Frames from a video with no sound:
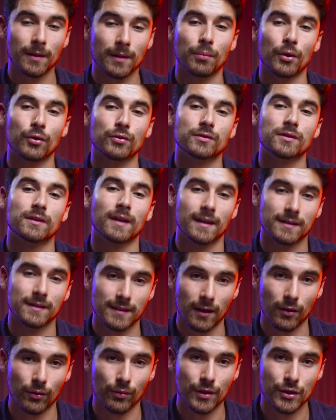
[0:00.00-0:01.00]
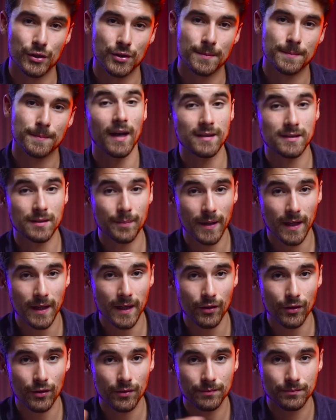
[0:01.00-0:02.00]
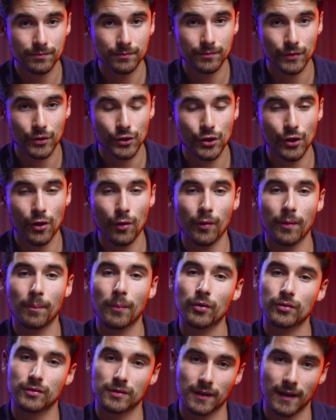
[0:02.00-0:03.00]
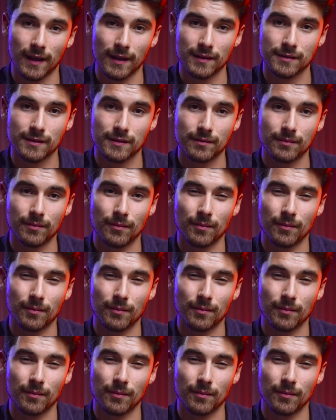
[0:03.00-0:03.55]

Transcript: and personalized outreach. As a beginner, you should go with personalized.